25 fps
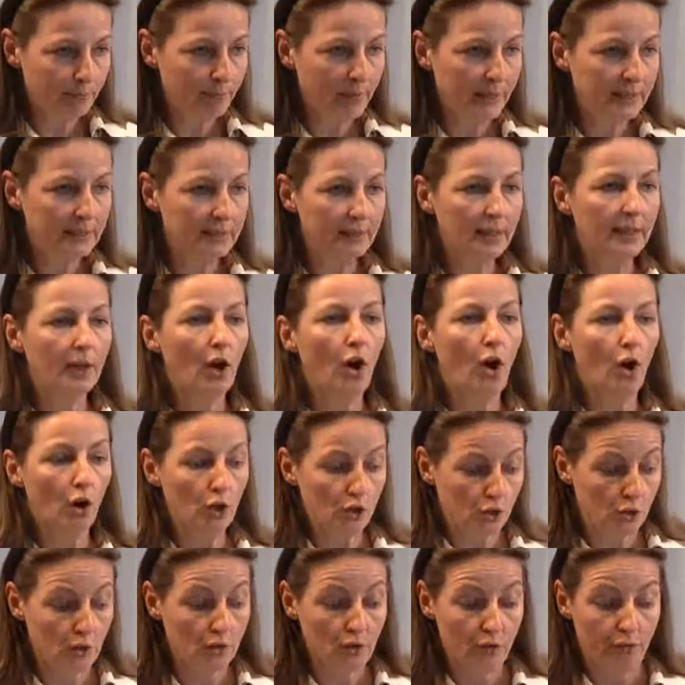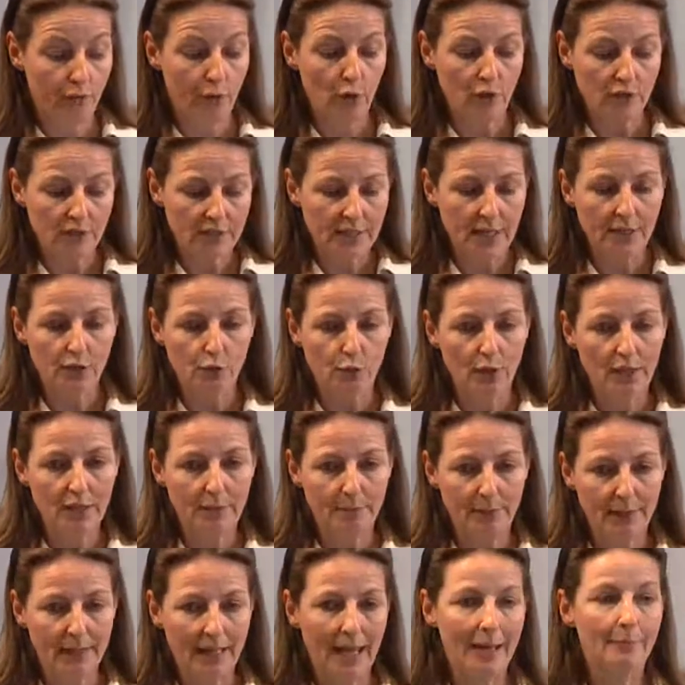but also in the 4th century
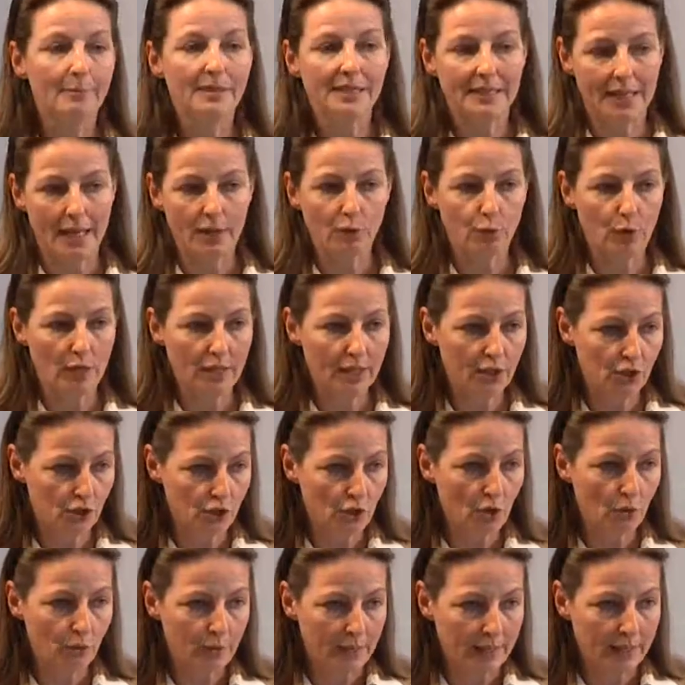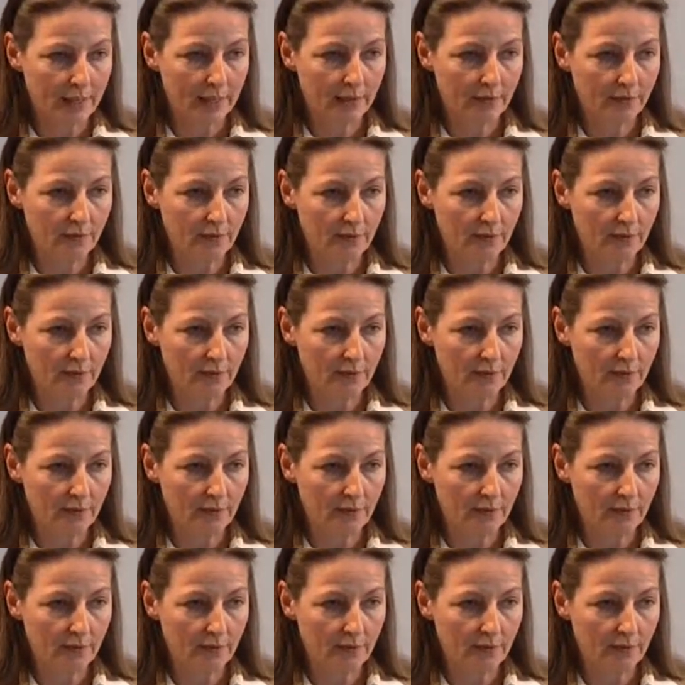it became state religion already.